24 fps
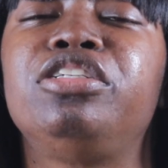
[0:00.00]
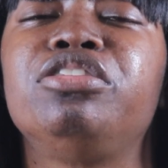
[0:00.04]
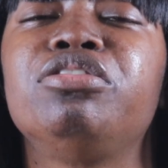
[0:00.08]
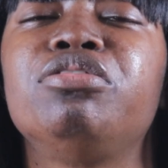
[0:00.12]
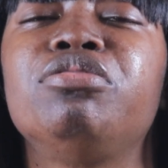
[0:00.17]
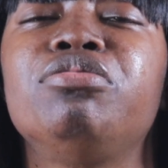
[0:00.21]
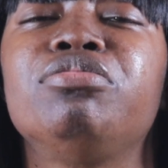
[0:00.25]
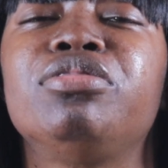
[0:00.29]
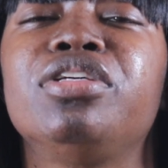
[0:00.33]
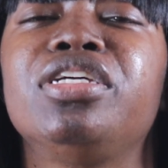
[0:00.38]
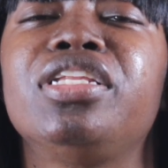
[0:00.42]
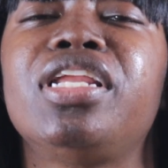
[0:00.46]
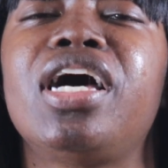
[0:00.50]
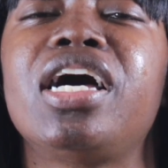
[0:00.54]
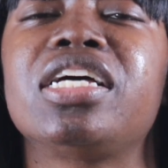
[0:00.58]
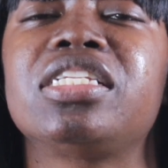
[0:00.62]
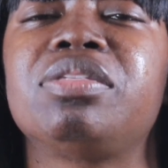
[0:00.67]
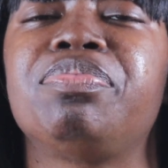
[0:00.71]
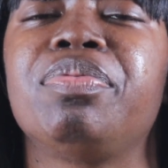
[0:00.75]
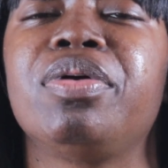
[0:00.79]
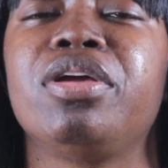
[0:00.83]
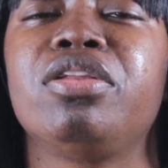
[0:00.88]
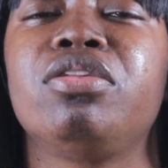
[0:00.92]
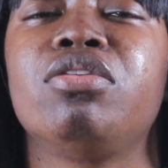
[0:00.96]
June did
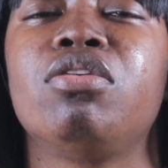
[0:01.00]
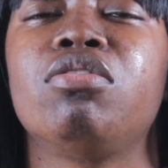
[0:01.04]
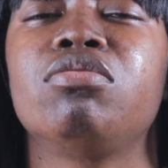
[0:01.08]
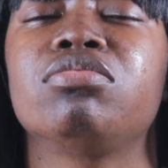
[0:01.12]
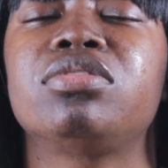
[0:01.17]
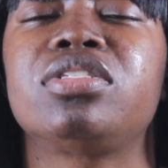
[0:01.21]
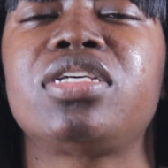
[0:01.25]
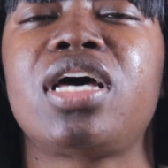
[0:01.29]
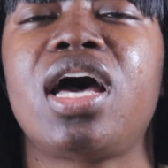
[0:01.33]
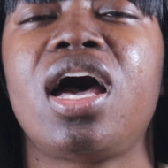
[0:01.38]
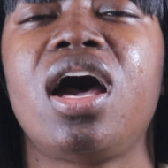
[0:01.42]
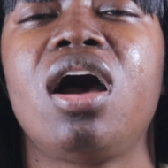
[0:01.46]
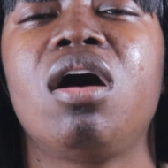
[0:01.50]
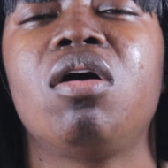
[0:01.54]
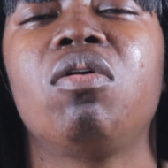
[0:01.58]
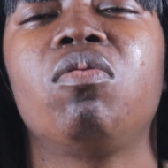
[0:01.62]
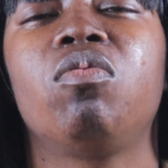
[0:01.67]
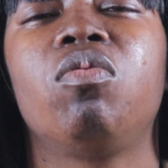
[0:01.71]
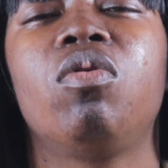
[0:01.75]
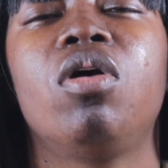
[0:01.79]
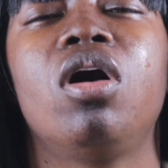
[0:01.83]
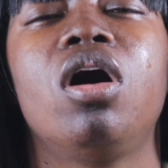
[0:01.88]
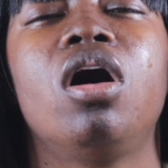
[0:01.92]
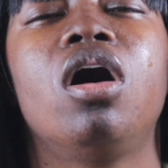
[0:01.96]
not spend no
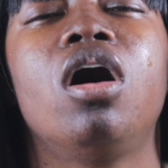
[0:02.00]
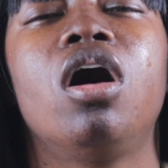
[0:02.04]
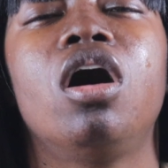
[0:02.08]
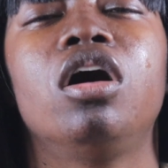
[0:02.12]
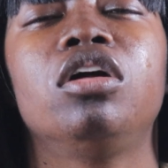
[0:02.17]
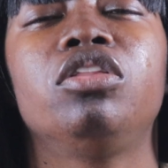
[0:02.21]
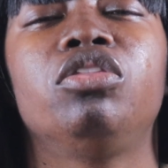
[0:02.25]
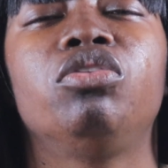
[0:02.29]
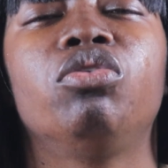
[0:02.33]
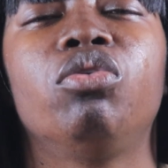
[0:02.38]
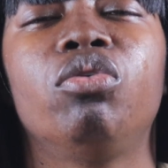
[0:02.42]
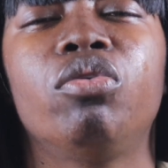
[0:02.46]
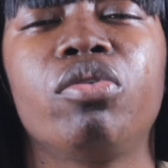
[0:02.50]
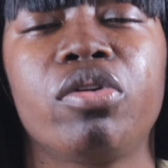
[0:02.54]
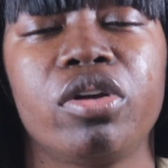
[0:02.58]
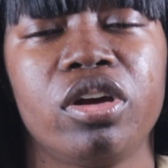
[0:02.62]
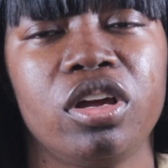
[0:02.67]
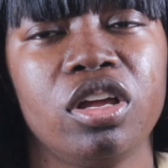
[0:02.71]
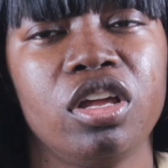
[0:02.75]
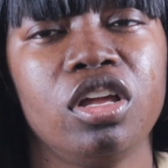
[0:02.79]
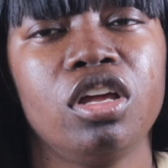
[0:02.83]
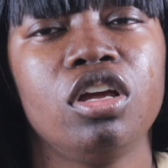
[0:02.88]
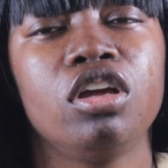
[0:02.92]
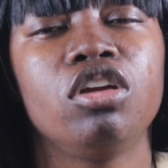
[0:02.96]
time with her
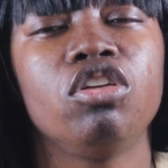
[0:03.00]
daughter.